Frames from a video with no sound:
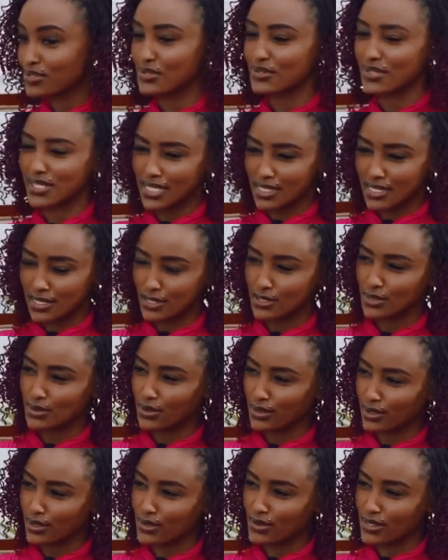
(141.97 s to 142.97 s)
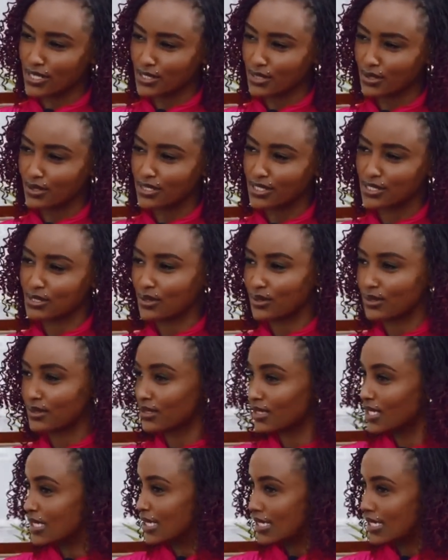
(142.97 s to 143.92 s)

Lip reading: So you can see it's all Loreto, it's all